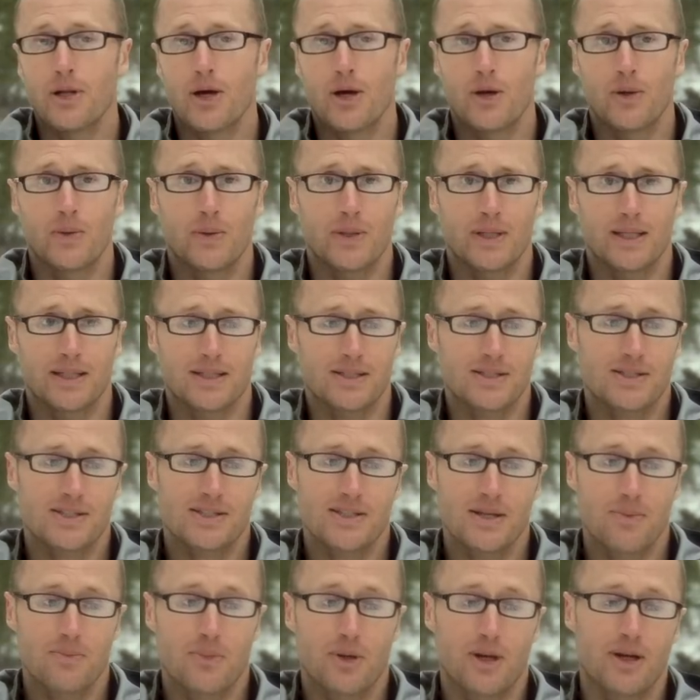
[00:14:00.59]
know is
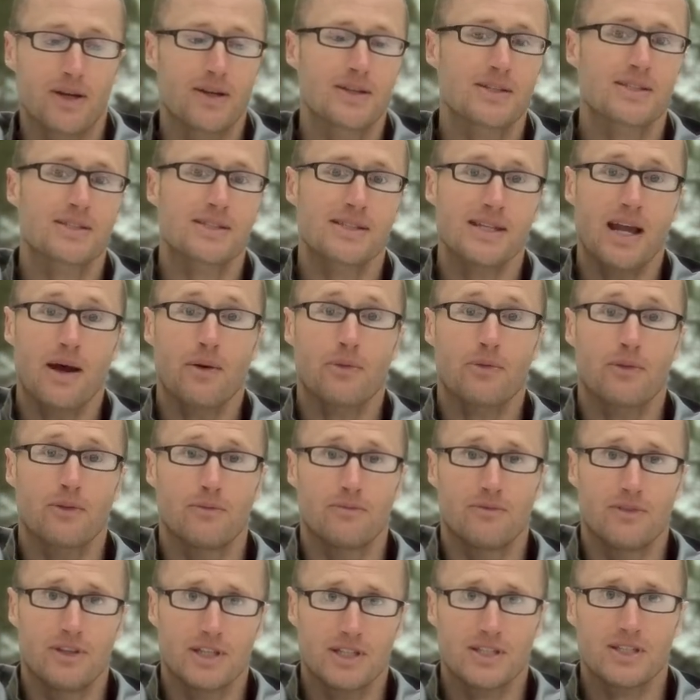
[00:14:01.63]
somewhere south
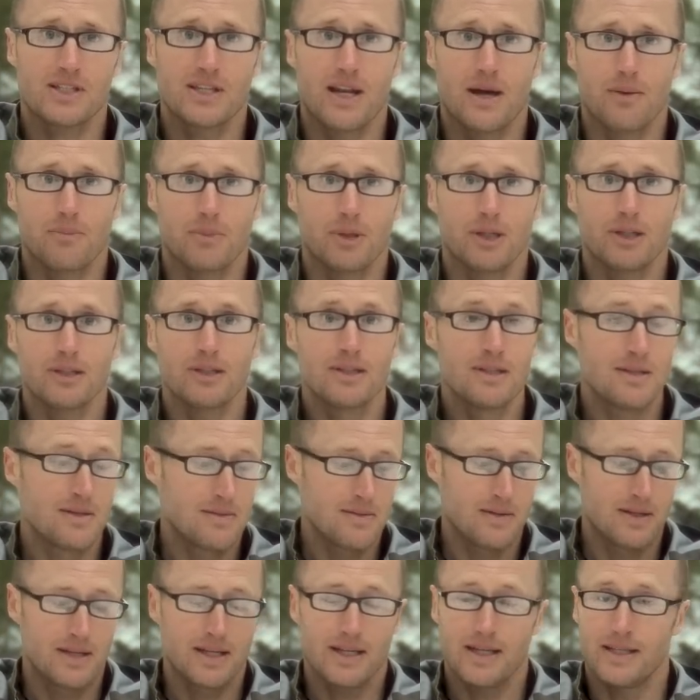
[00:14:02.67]
of this number
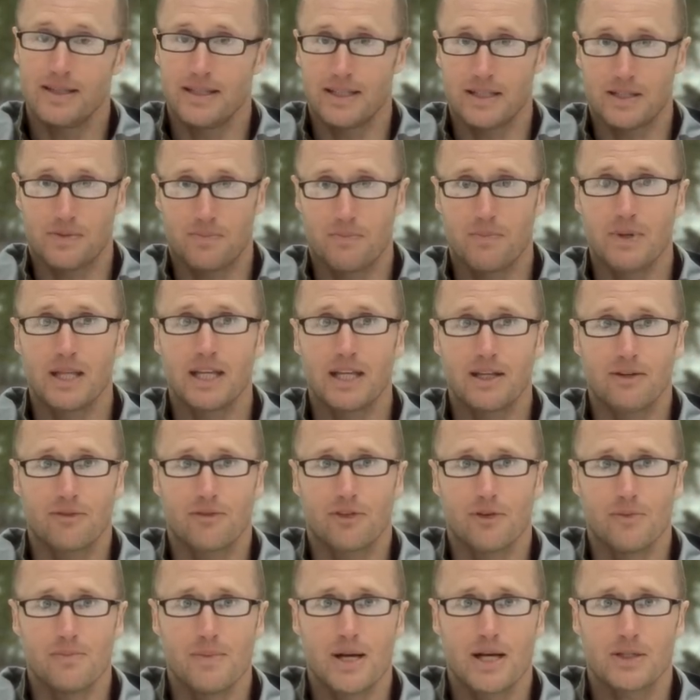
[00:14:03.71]
in these
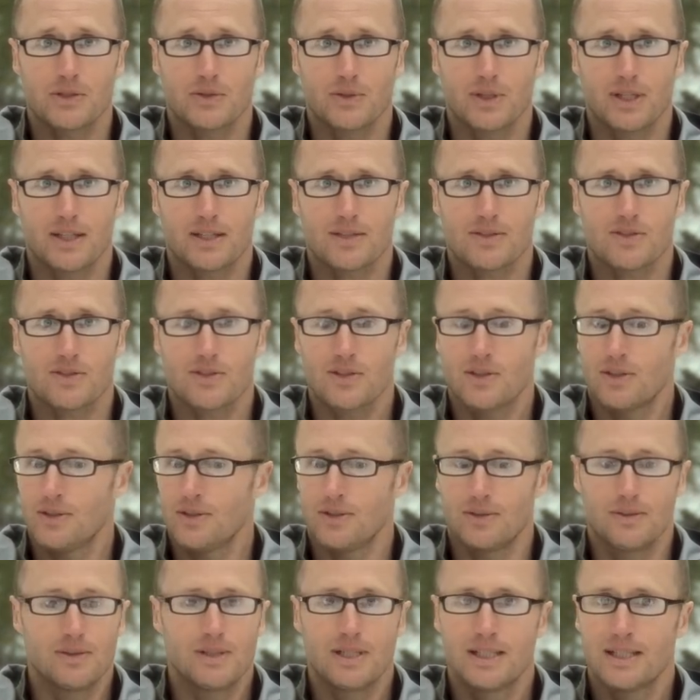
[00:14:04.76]
meaningful metrics.
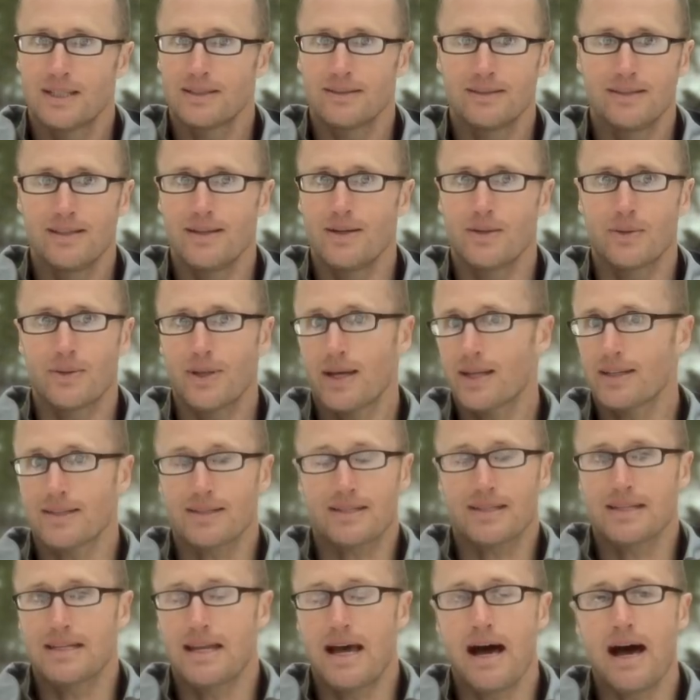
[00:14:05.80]
So no, that
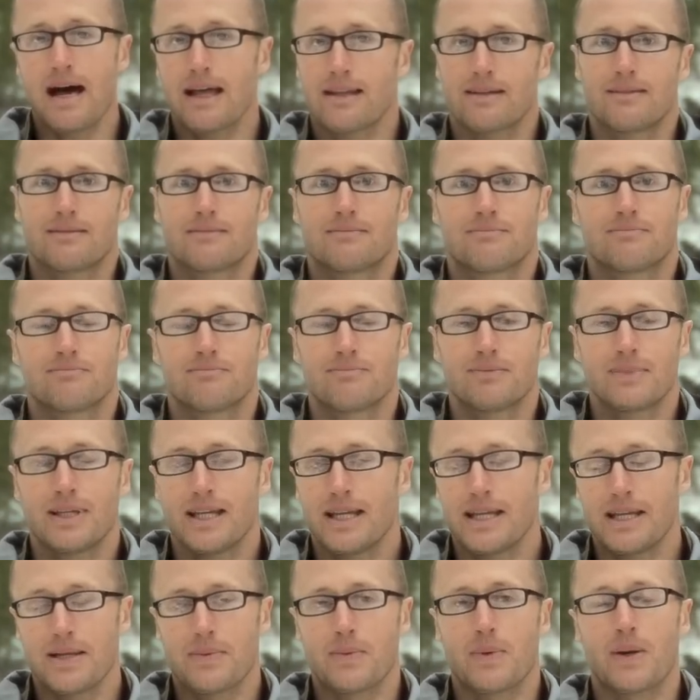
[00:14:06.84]
is not
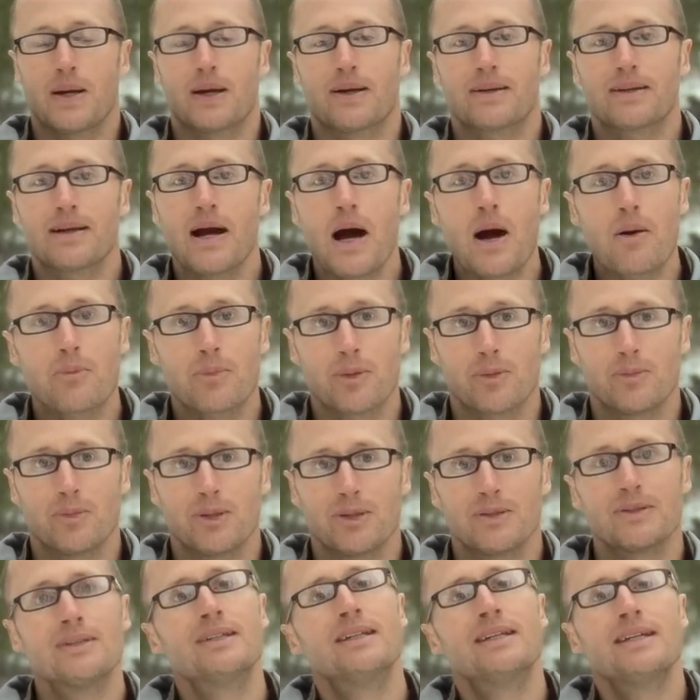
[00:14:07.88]
anywhere
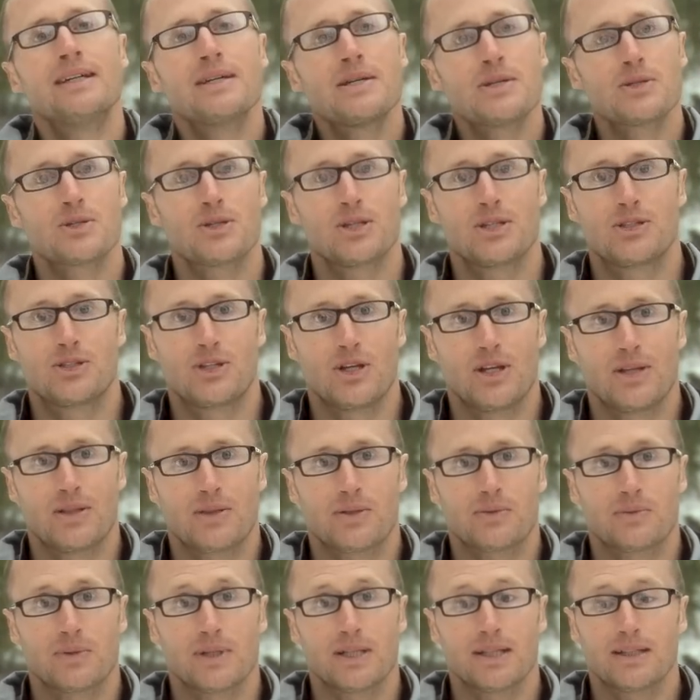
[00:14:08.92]
comparable to Gen
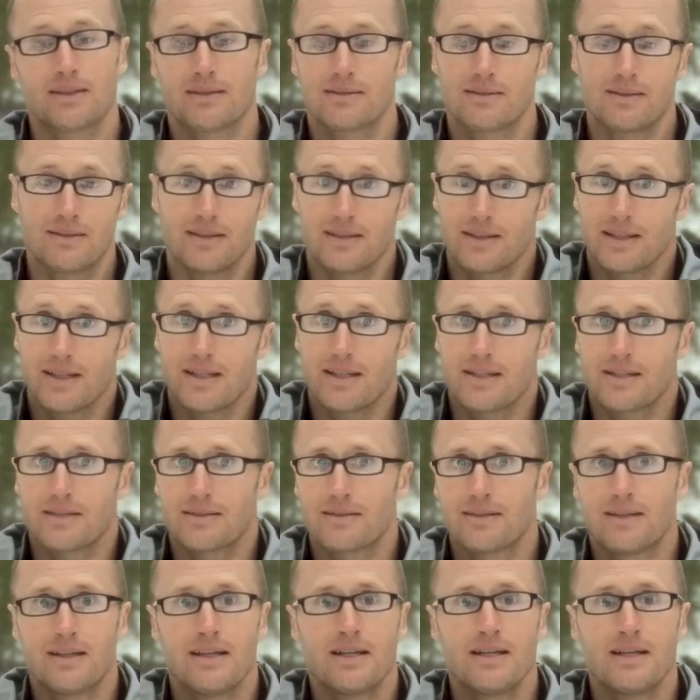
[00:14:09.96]
3. Again,